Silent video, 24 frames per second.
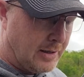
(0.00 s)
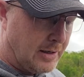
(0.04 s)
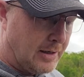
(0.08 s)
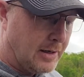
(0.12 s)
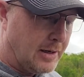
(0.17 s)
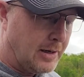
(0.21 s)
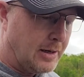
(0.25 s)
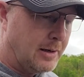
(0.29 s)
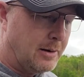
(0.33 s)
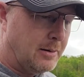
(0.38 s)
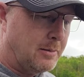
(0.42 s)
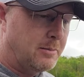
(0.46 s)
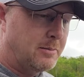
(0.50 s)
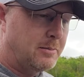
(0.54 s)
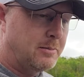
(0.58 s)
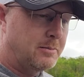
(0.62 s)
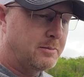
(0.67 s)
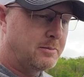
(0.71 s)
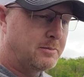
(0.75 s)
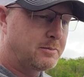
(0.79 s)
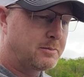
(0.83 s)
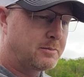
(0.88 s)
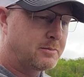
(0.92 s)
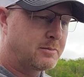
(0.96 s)

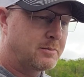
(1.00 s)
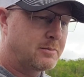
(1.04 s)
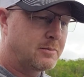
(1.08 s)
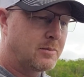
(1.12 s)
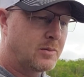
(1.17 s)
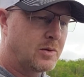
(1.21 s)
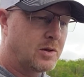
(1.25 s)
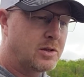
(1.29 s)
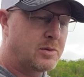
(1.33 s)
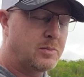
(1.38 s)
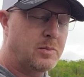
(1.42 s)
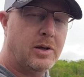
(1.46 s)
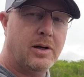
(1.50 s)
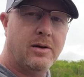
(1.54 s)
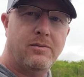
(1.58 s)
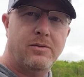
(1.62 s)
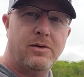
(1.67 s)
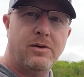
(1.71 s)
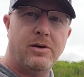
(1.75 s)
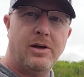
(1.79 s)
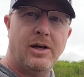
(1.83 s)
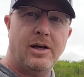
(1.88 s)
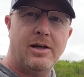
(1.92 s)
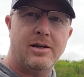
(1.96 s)
Um, it's been a
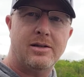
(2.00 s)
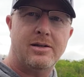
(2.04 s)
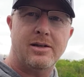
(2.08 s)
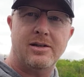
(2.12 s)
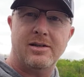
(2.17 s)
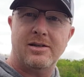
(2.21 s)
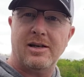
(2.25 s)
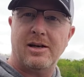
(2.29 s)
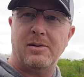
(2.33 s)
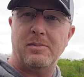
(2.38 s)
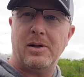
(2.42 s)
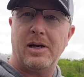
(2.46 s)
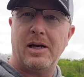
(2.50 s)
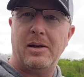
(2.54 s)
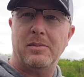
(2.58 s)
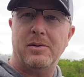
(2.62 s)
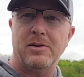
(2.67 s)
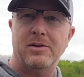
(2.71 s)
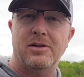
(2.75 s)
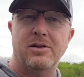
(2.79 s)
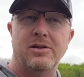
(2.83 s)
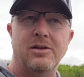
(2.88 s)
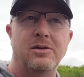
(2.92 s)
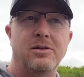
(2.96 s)
few days since I've been able
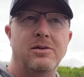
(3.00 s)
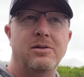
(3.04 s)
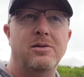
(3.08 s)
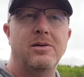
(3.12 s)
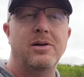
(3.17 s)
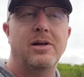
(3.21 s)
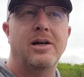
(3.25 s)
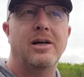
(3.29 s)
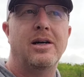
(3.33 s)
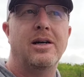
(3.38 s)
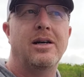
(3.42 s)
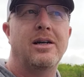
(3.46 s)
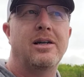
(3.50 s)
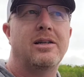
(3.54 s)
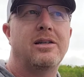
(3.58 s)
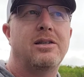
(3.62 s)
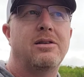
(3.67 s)
to uh,